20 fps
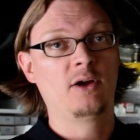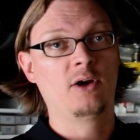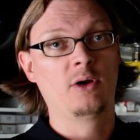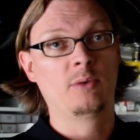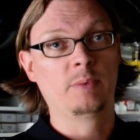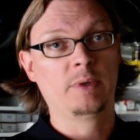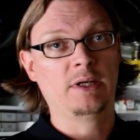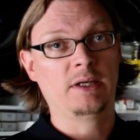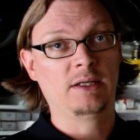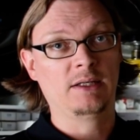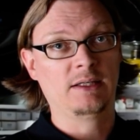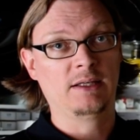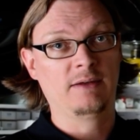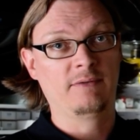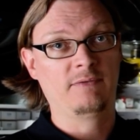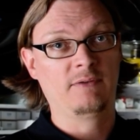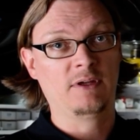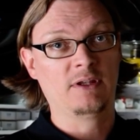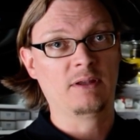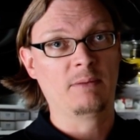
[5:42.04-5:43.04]
R180
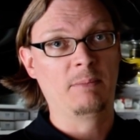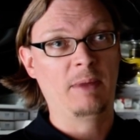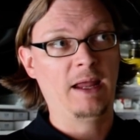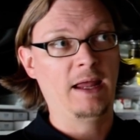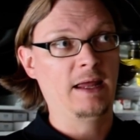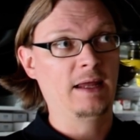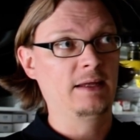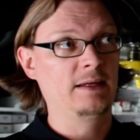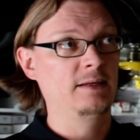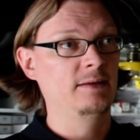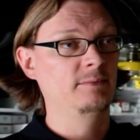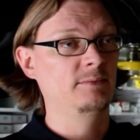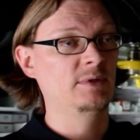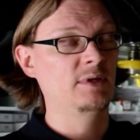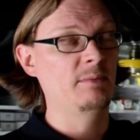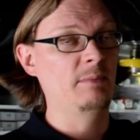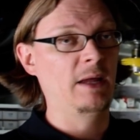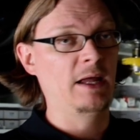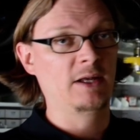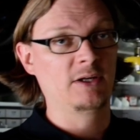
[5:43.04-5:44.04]
diff in the back
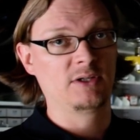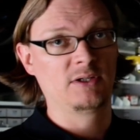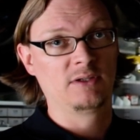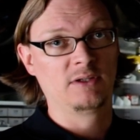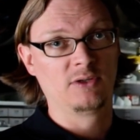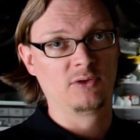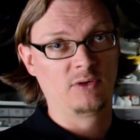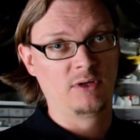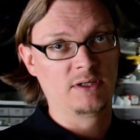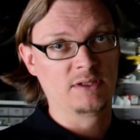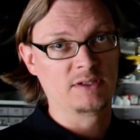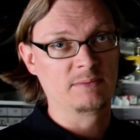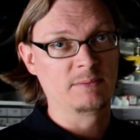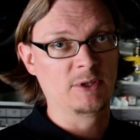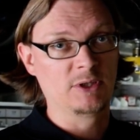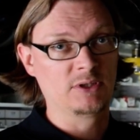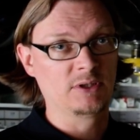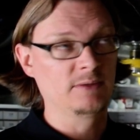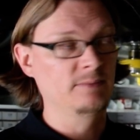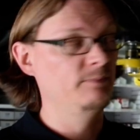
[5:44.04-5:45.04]
to match the
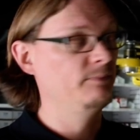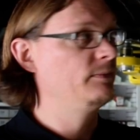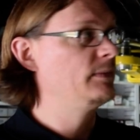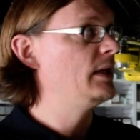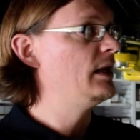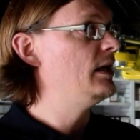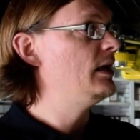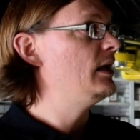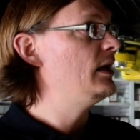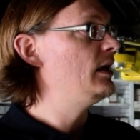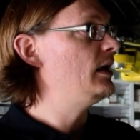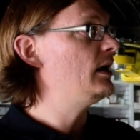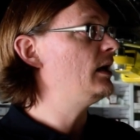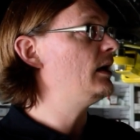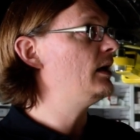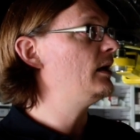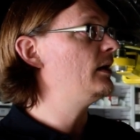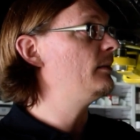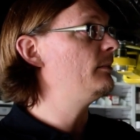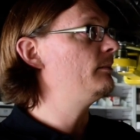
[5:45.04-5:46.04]
transmission.
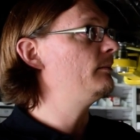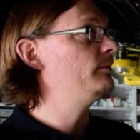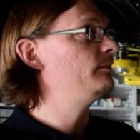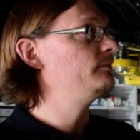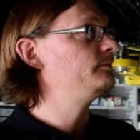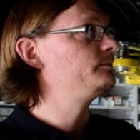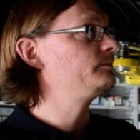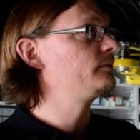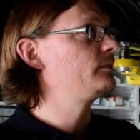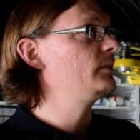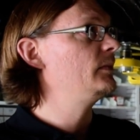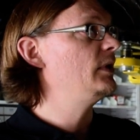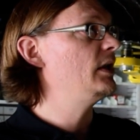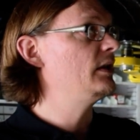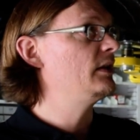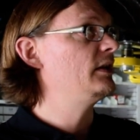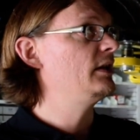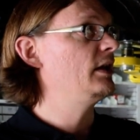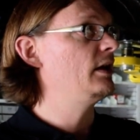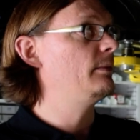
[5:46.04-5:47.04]
The
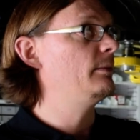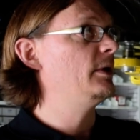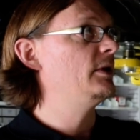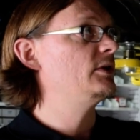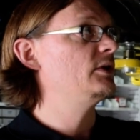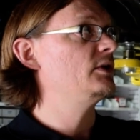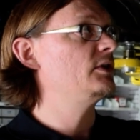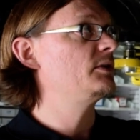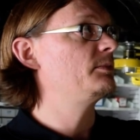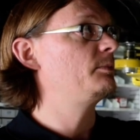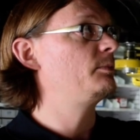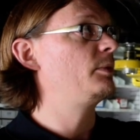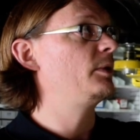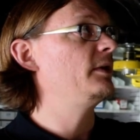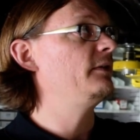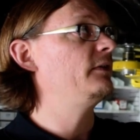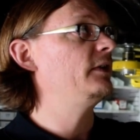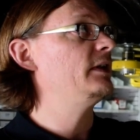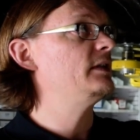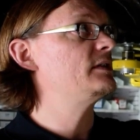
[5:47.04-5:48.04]
other thing I'll mention just
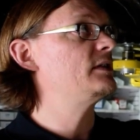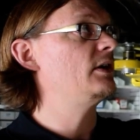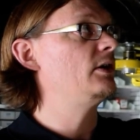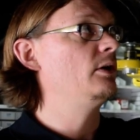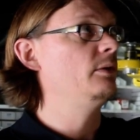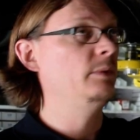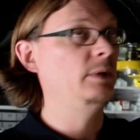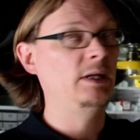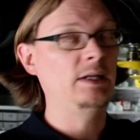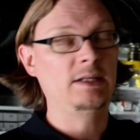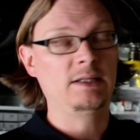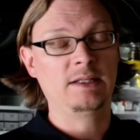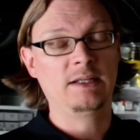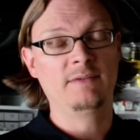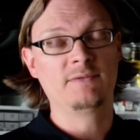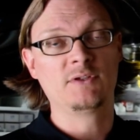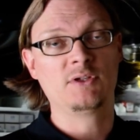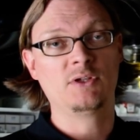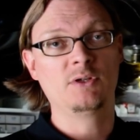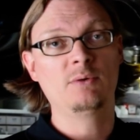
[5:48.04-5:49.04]
briefly is the R180
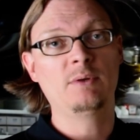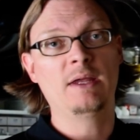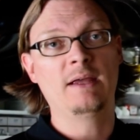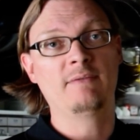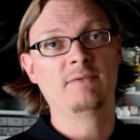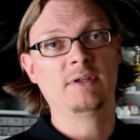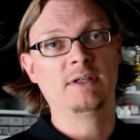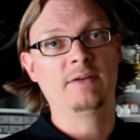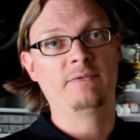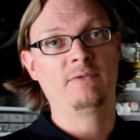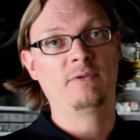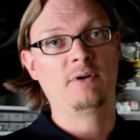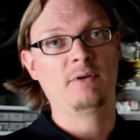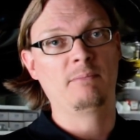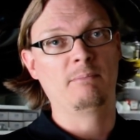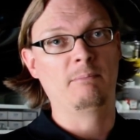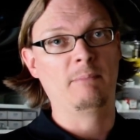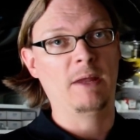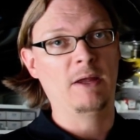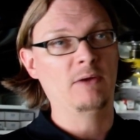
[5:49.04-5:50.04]
diffs do have a
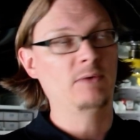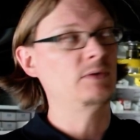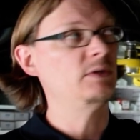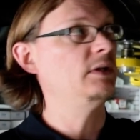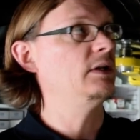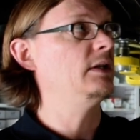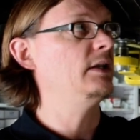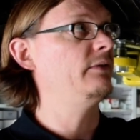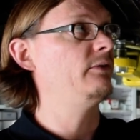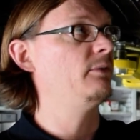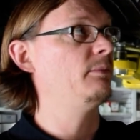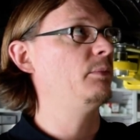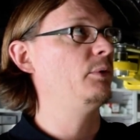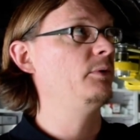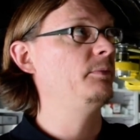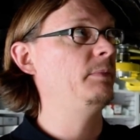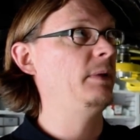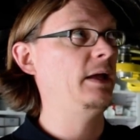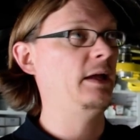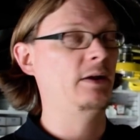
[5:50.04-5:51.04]
different mount and different
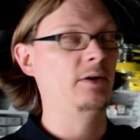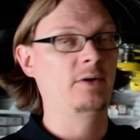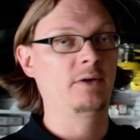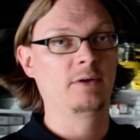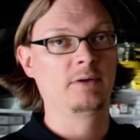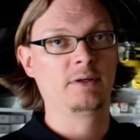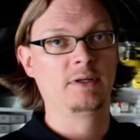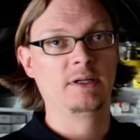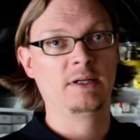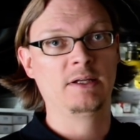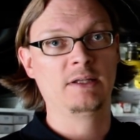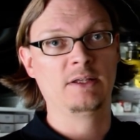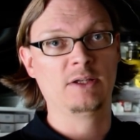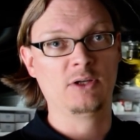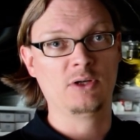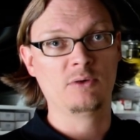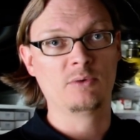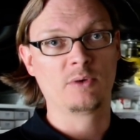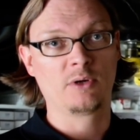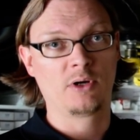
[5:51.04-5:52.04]
bolt pattern in the
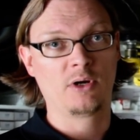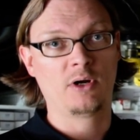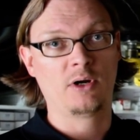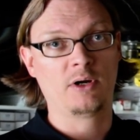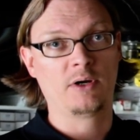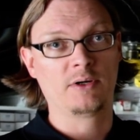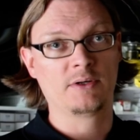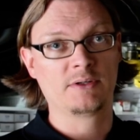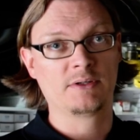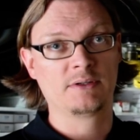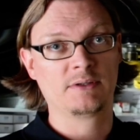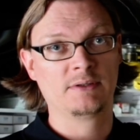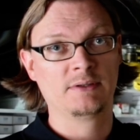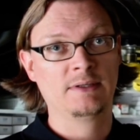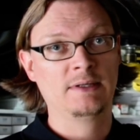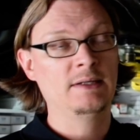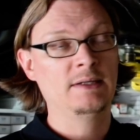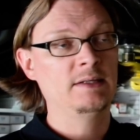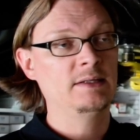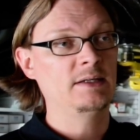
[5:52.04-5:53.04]
newer cars,
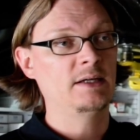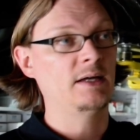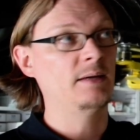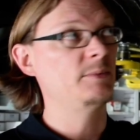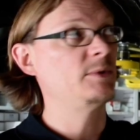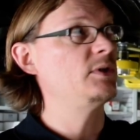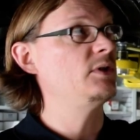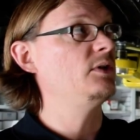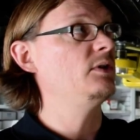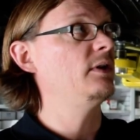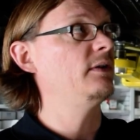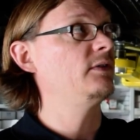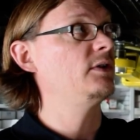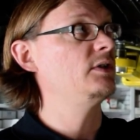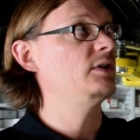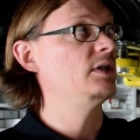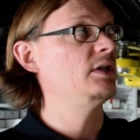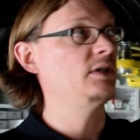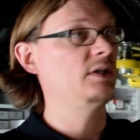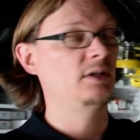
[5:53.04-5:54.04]
so you do have to
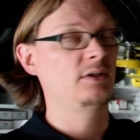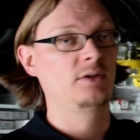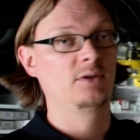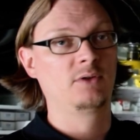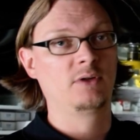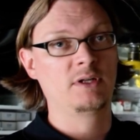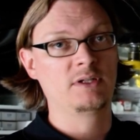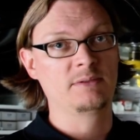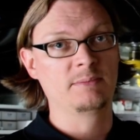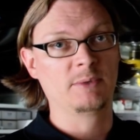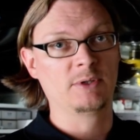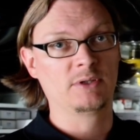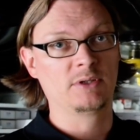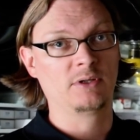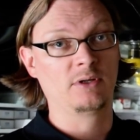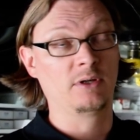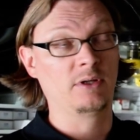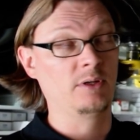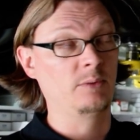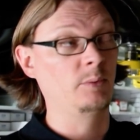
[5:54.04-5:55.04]
change out the
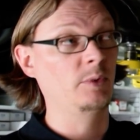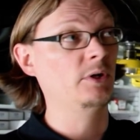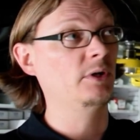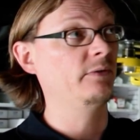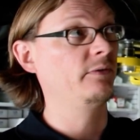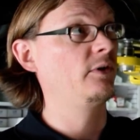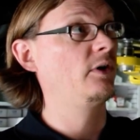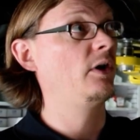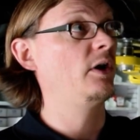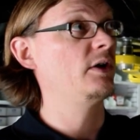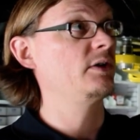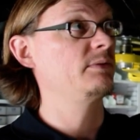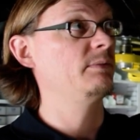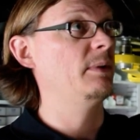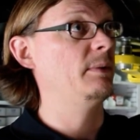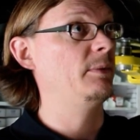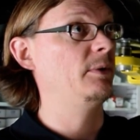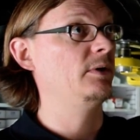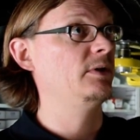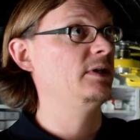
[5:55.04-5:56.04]
transmission or the rear diff cross
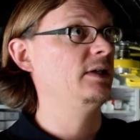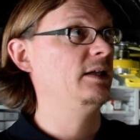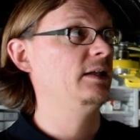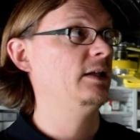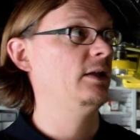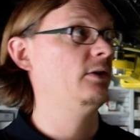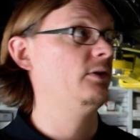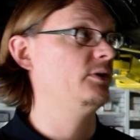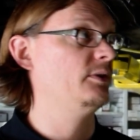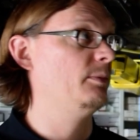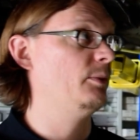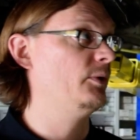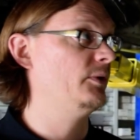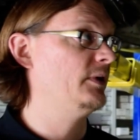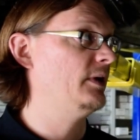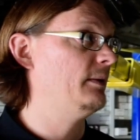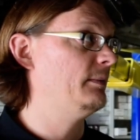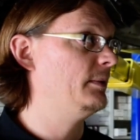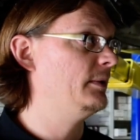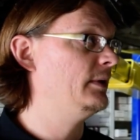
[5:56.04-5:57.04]
member to get that all to
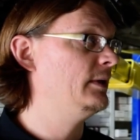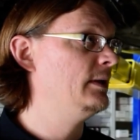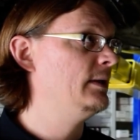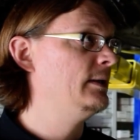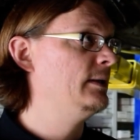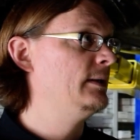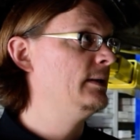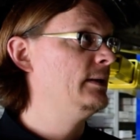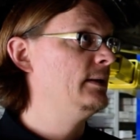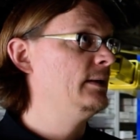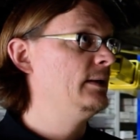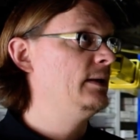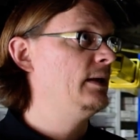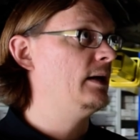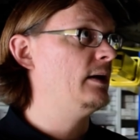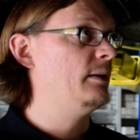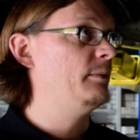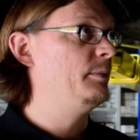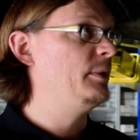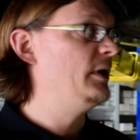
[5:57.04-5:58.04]
bolt
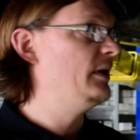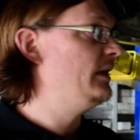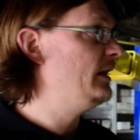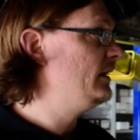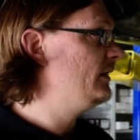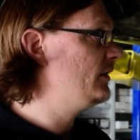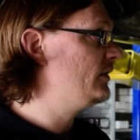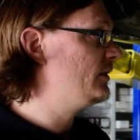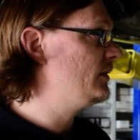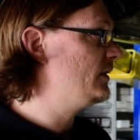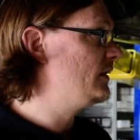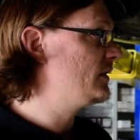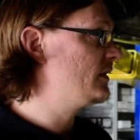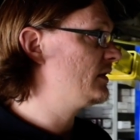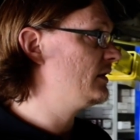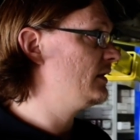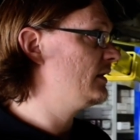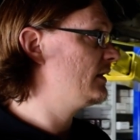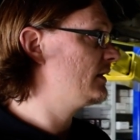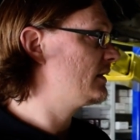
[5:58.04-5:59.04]
up. Beyond that, there's
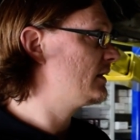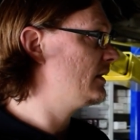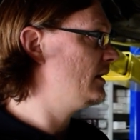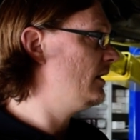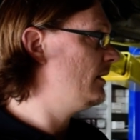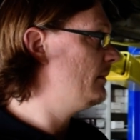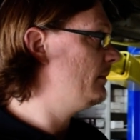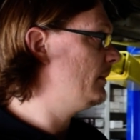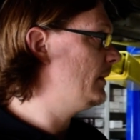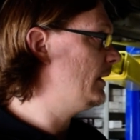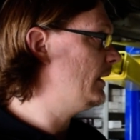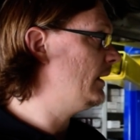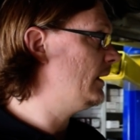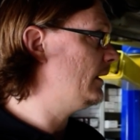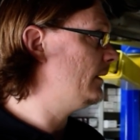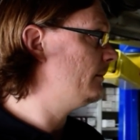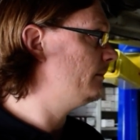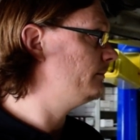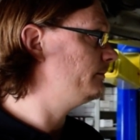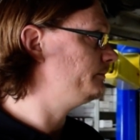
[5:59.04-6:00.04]
just some
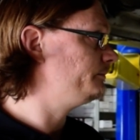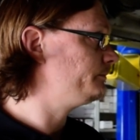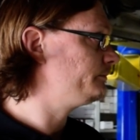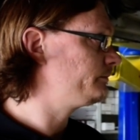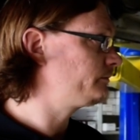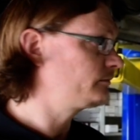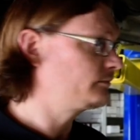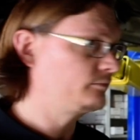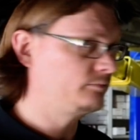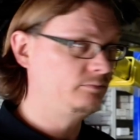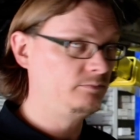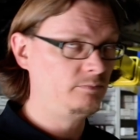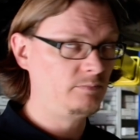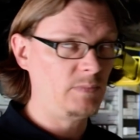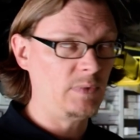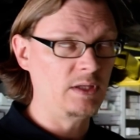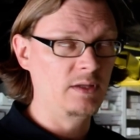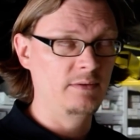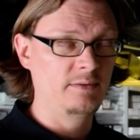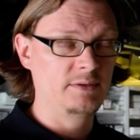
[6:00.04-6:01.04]

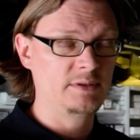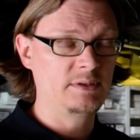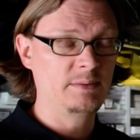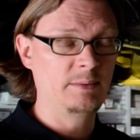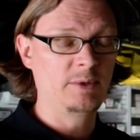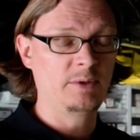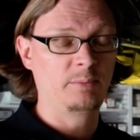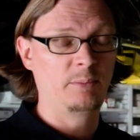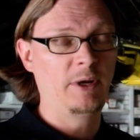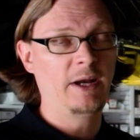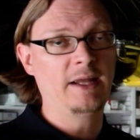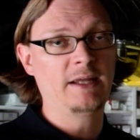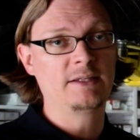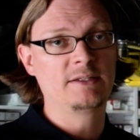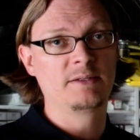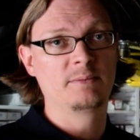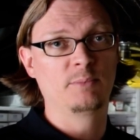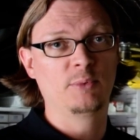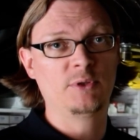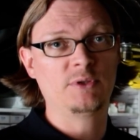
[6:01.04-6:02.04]
other
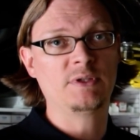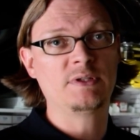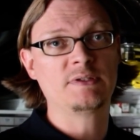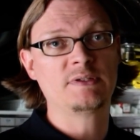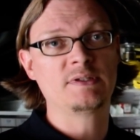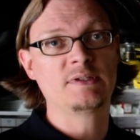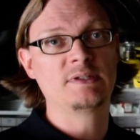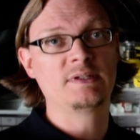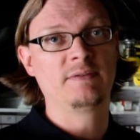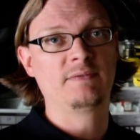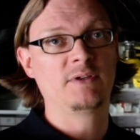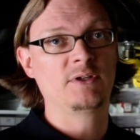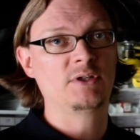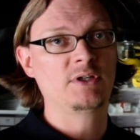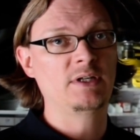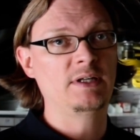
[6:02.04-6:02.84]
brackets and bushings and stuff that you